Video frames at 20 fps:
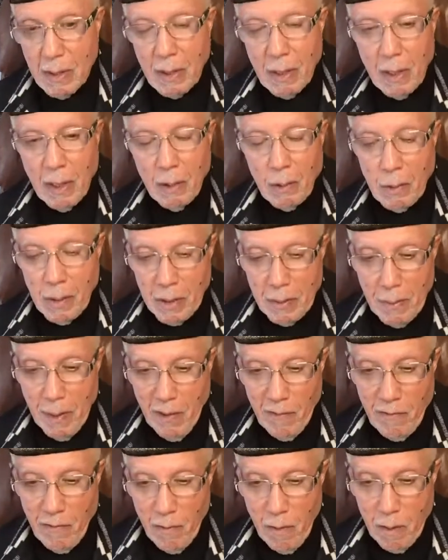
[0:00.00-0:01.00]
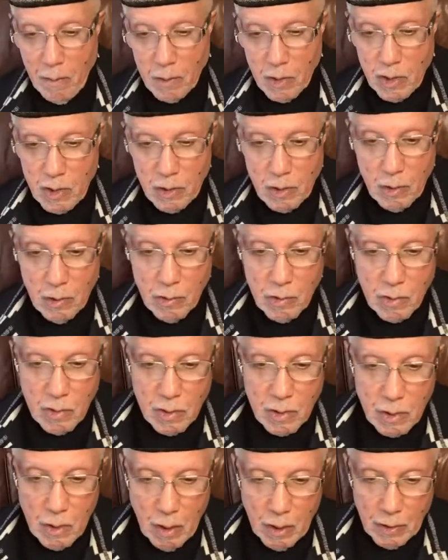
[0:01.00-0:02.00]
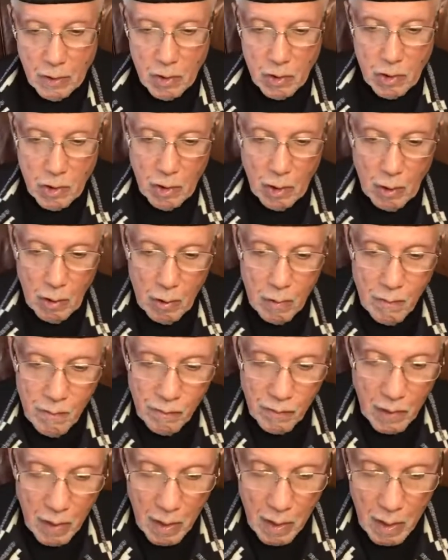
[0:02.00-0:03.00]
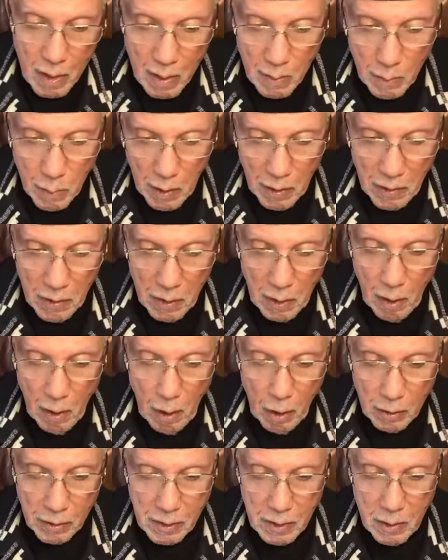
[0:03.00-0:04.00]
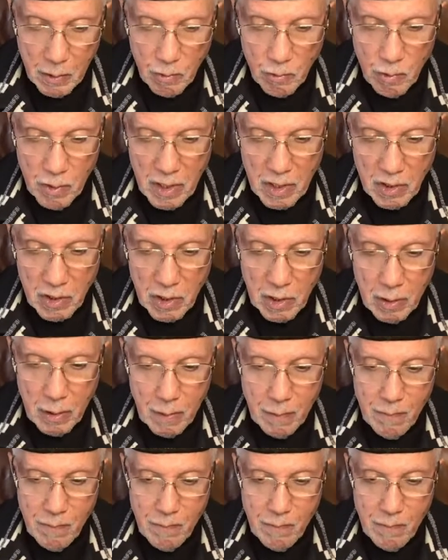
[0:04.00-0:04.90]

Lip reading: one of my former students on the show, Brother Alton Wrench,